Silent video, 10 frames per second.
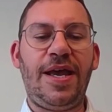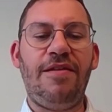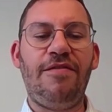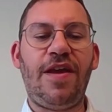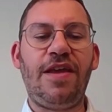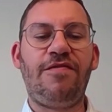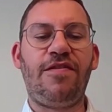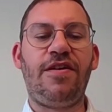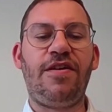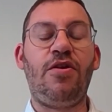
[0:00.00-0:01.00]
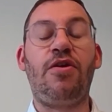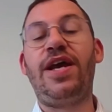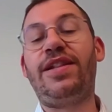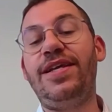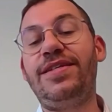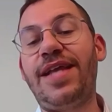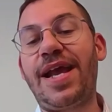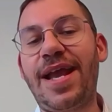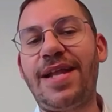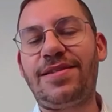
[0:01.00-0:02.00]
in favor or at
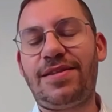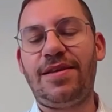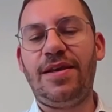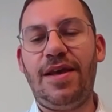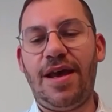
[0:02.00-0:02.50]
least against